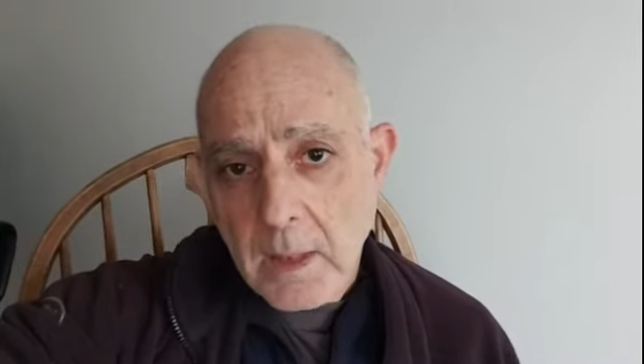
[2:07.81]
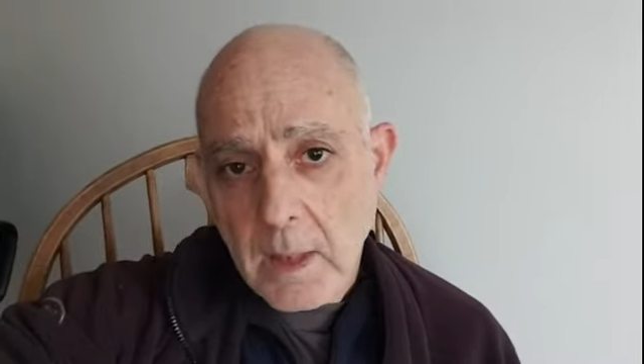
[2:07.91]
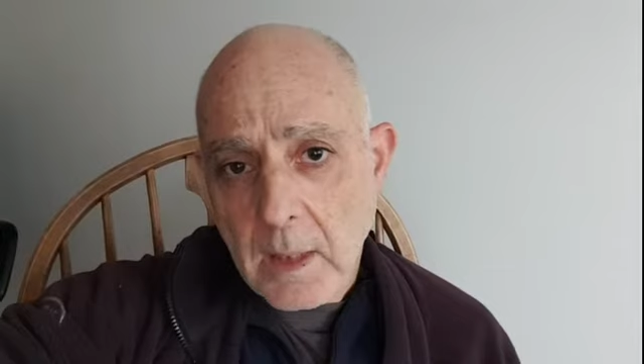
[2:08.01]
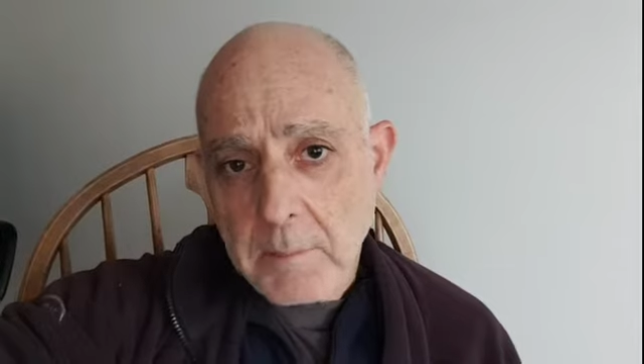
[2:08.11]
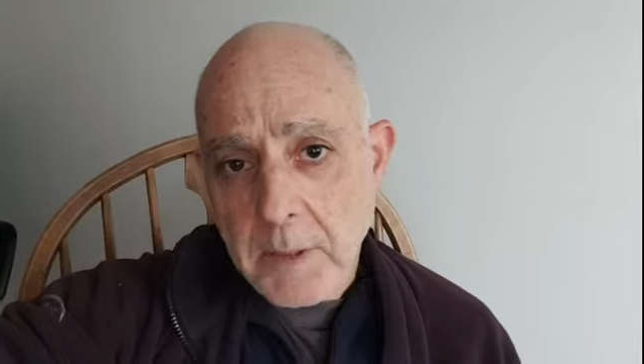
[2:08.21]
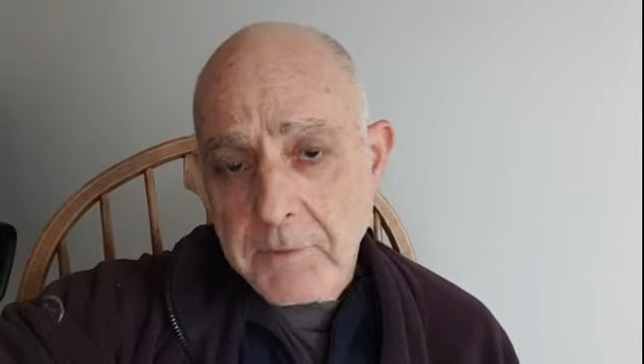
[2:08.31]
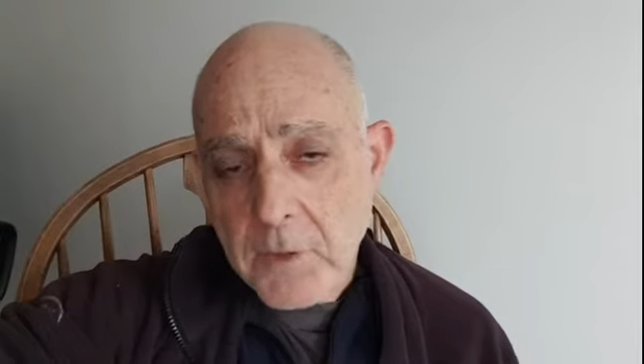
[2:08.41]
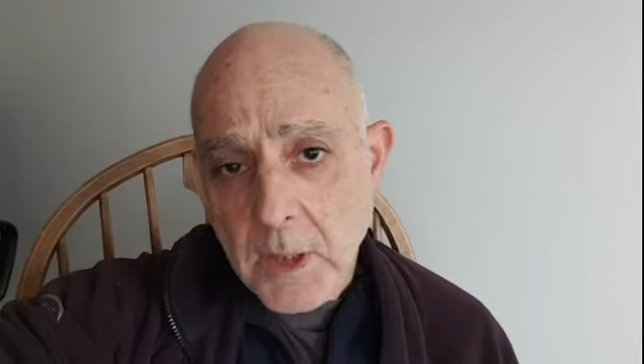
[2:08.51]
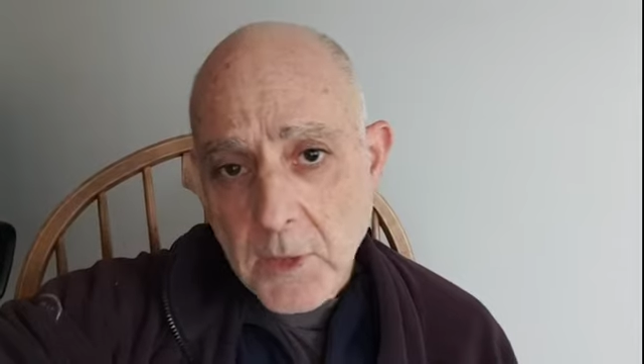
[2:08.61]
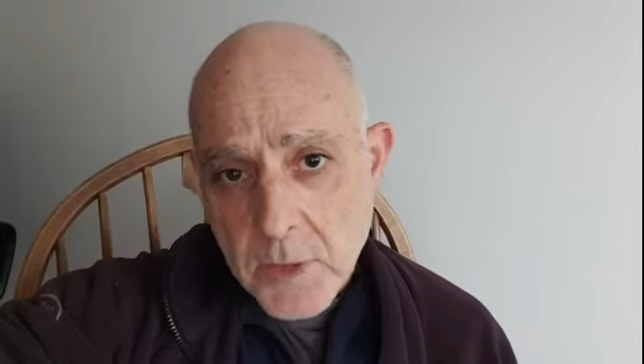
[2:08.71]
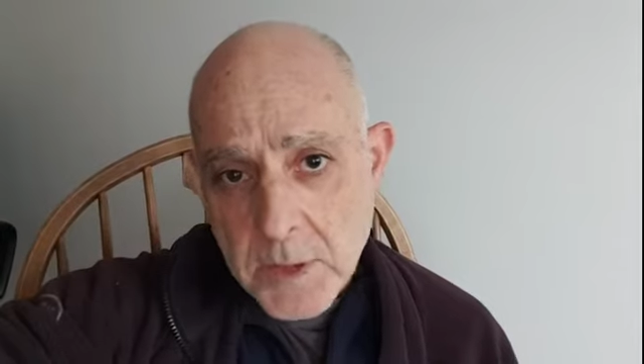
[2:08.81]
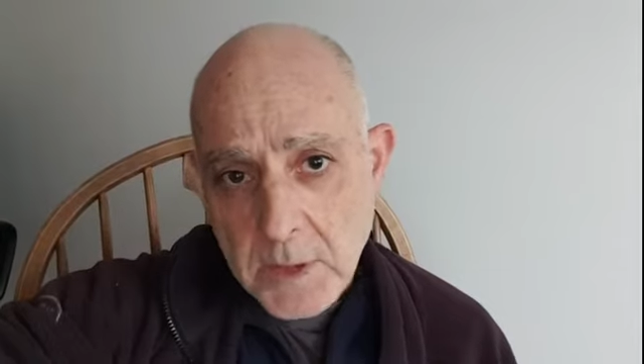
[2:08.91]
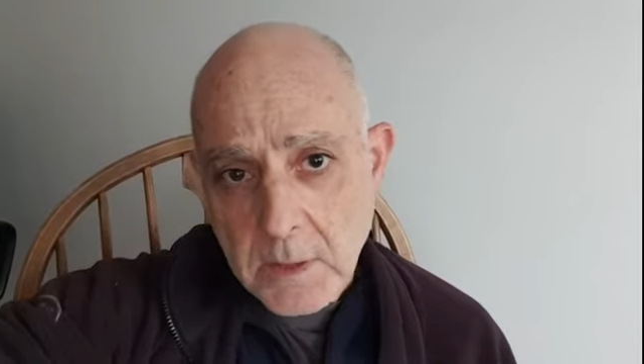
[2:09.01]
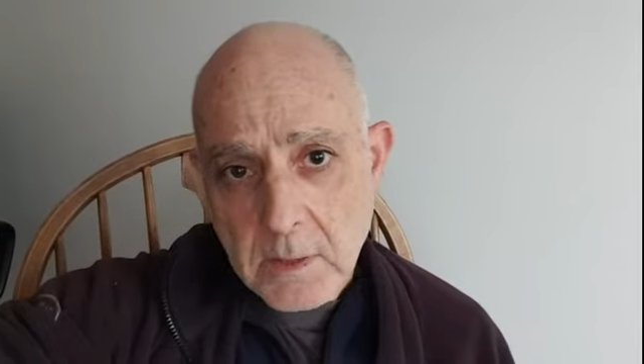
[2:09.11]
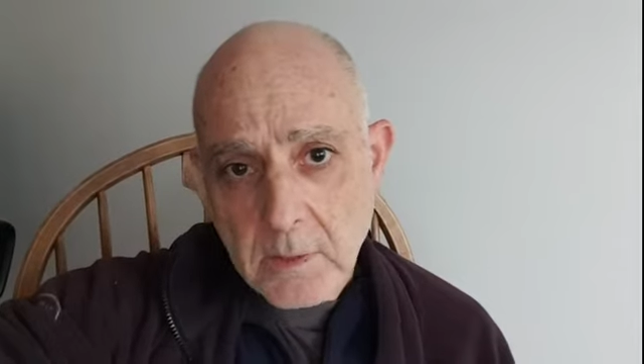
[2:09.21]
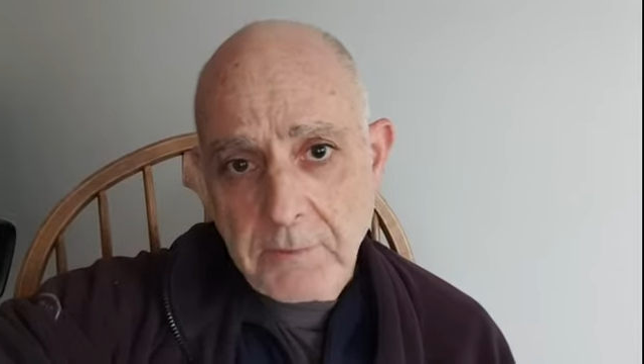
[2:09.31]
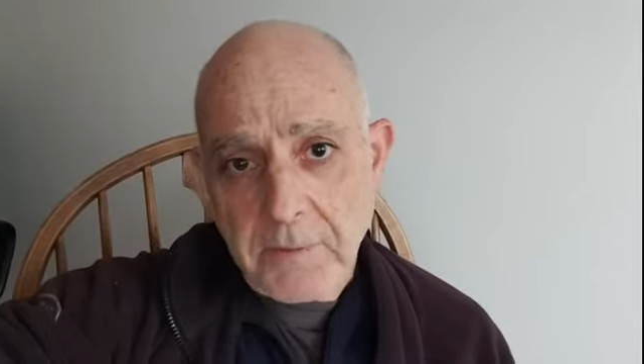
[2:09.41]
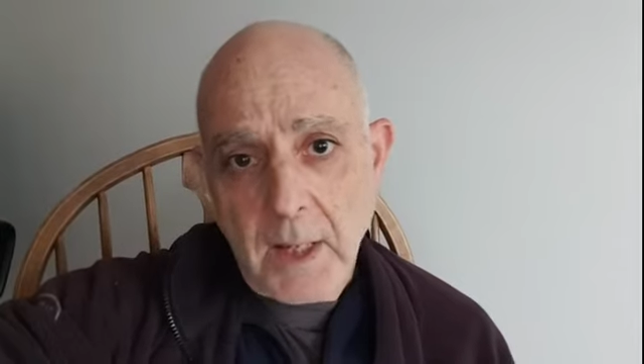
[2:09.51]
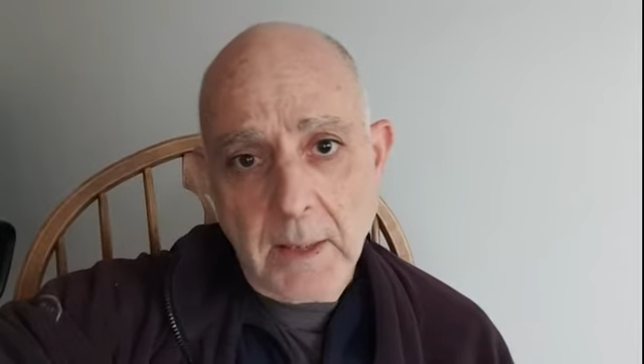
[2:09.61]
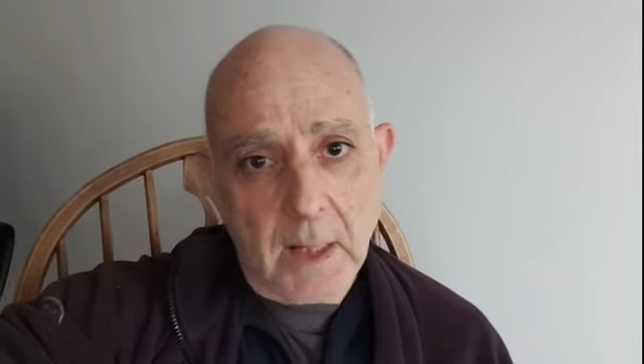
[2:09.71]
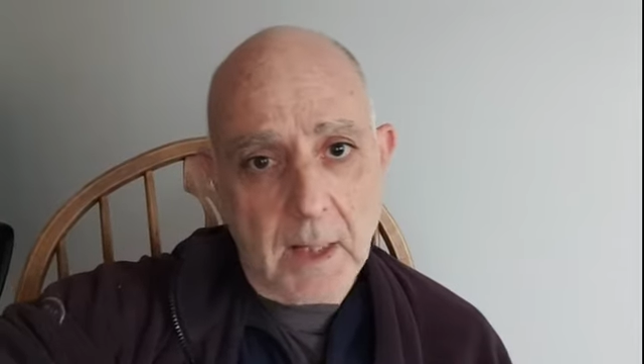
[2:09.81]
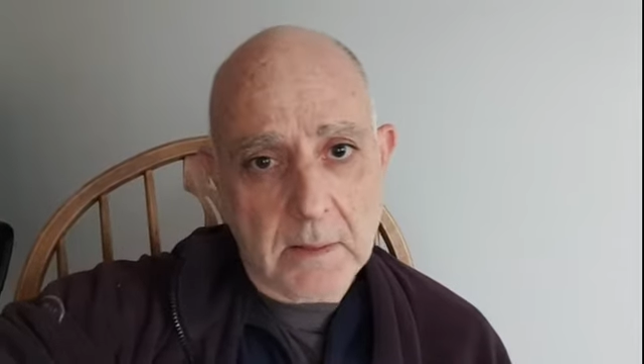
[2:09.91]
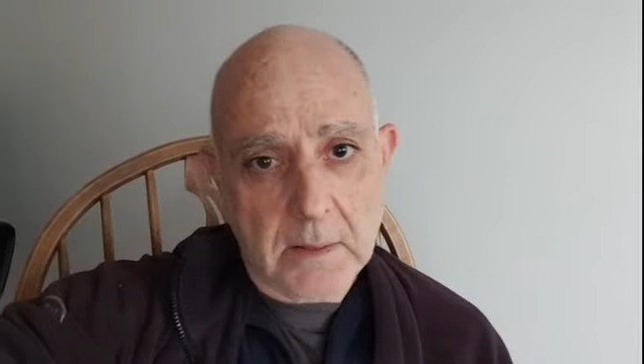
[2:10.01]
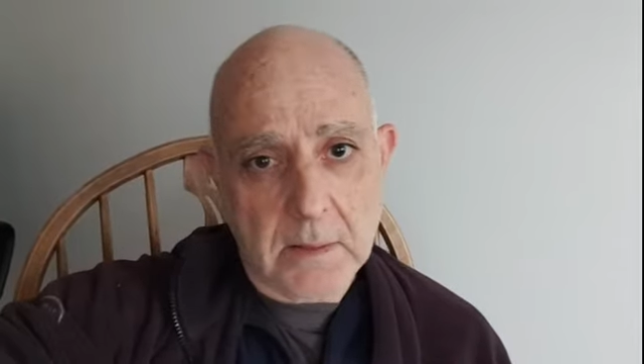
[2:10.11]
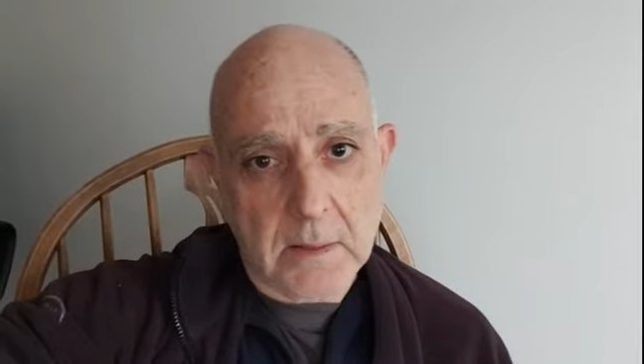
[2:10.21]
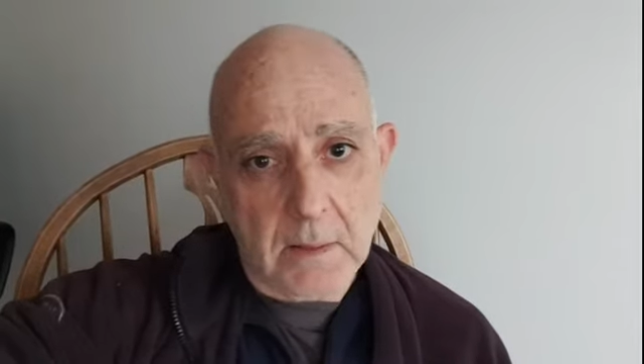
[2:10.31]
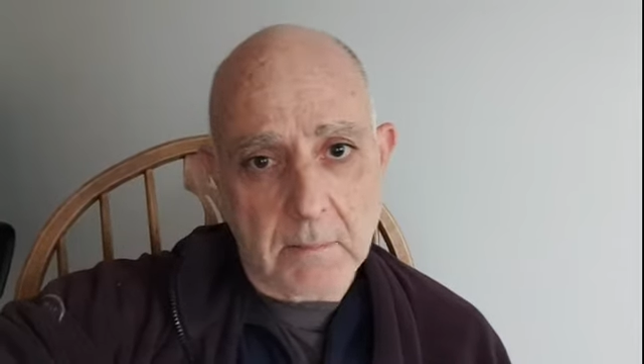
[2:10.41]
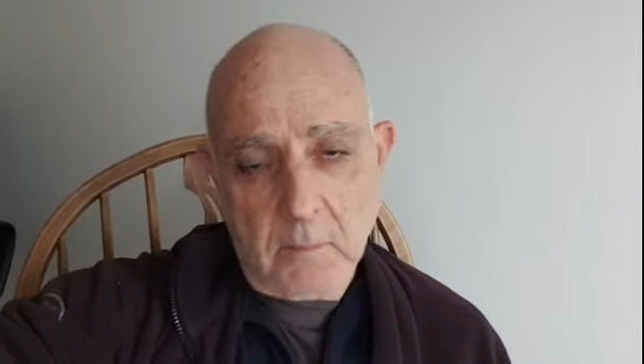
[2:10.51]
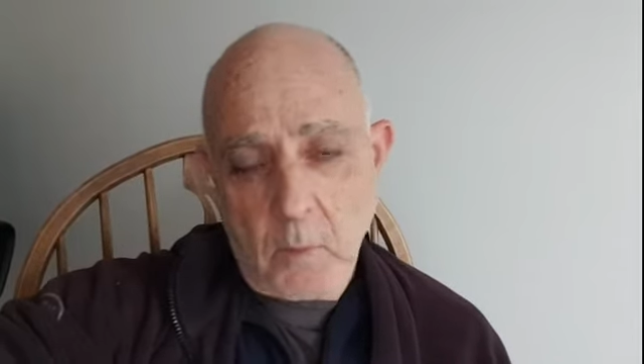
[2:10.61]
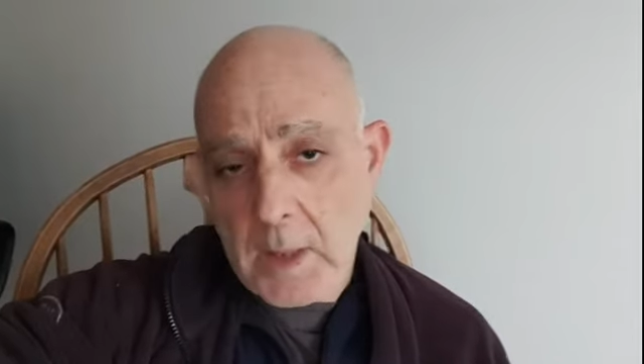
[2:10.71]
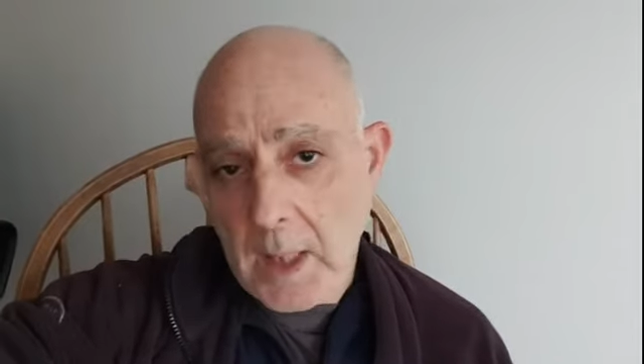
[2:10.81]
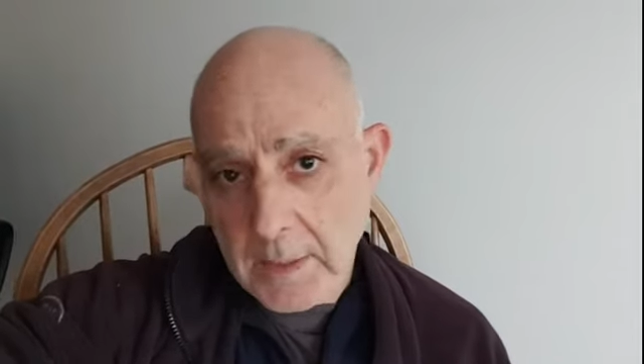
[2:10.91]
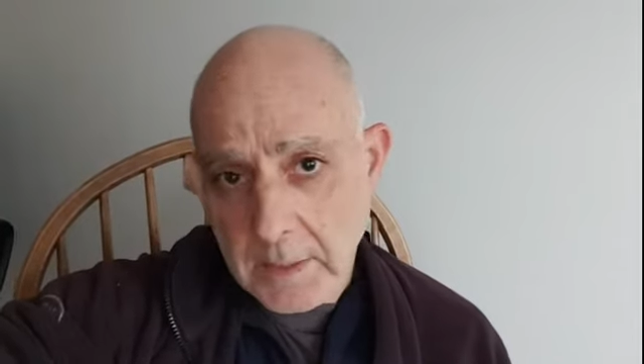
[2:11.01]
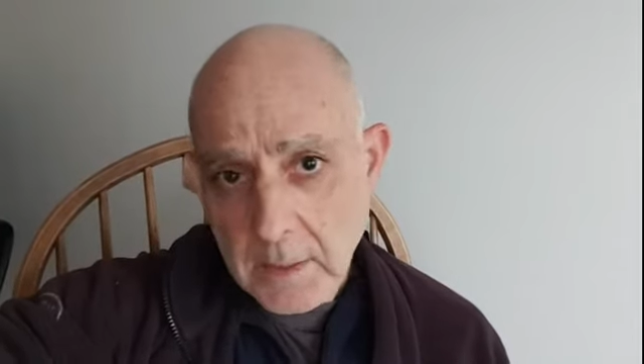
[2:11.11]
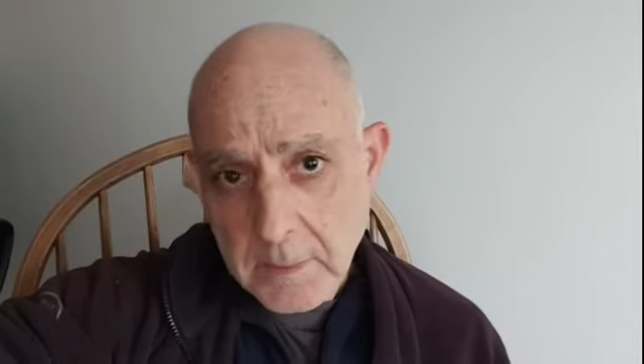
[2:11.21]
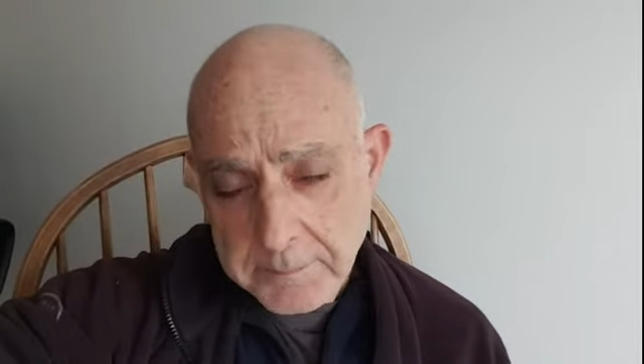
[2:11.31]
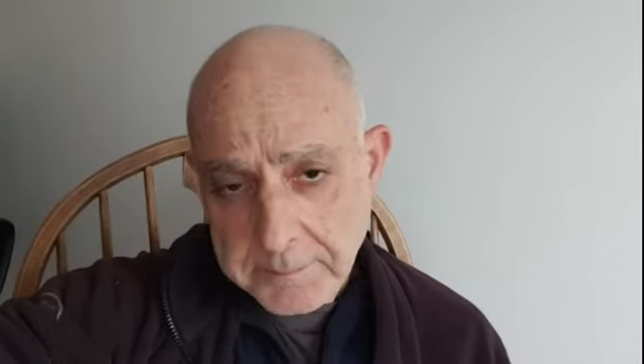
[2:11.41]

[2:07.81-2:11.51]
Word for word: Um, if you're interested to find out um, what I did,